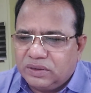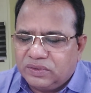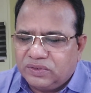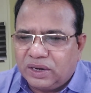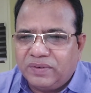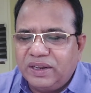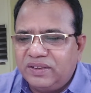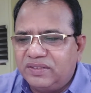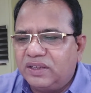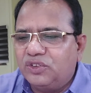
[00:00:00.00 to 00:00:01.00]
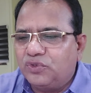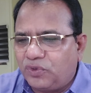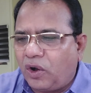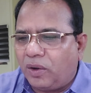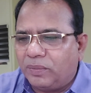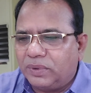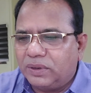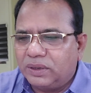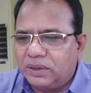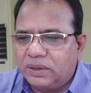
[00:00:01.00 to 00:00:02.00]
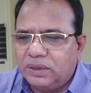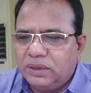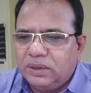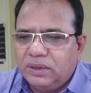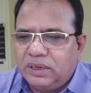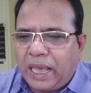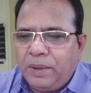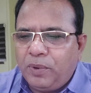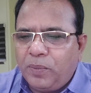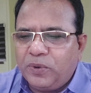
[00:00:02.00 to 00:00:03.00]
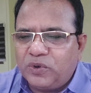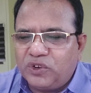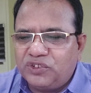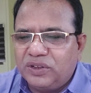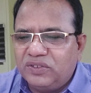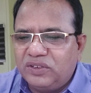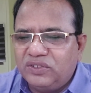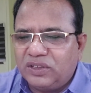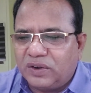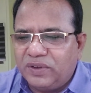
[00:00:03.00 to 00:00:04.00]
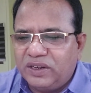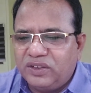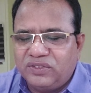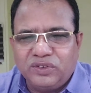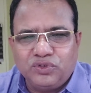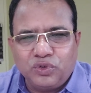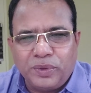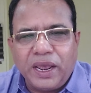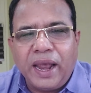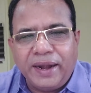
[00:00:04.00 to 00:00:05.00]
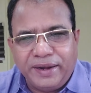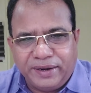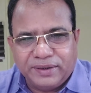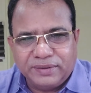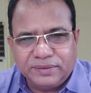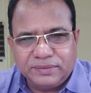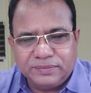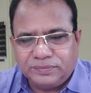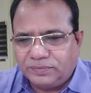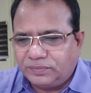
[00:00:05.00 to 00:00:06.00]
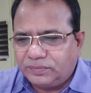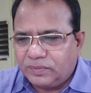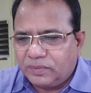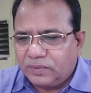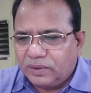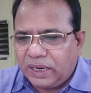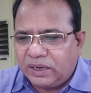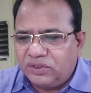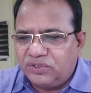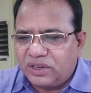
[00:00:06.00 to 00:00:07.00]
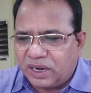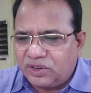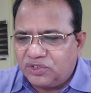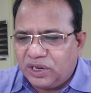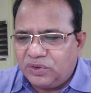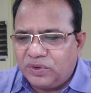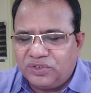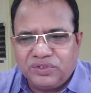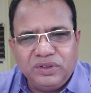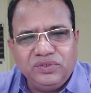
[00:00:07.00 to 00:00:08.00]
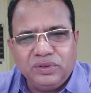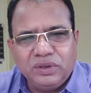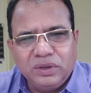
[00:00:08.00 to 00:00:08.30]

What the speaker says: survey research form. Type of questions in survey research to be added. That is structured questions